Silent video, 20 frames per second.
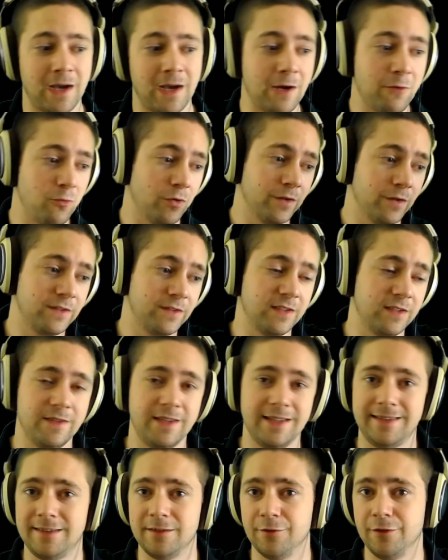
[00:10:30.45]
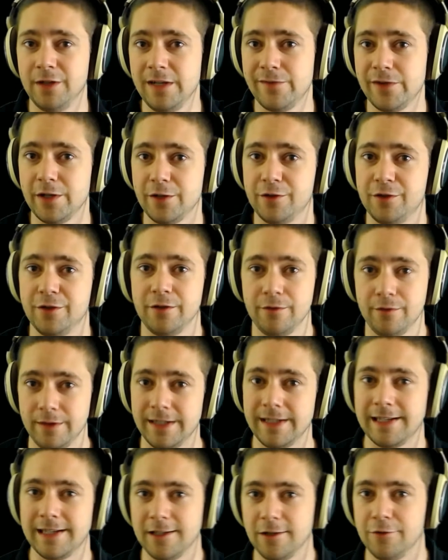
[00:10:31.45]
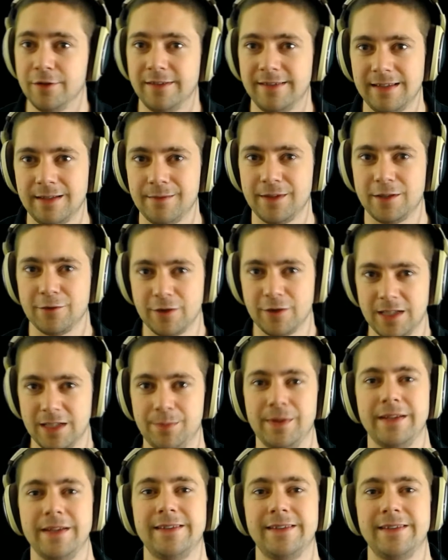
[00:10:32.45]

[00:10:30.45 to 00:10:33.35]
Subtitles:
I wanted this review to include 720p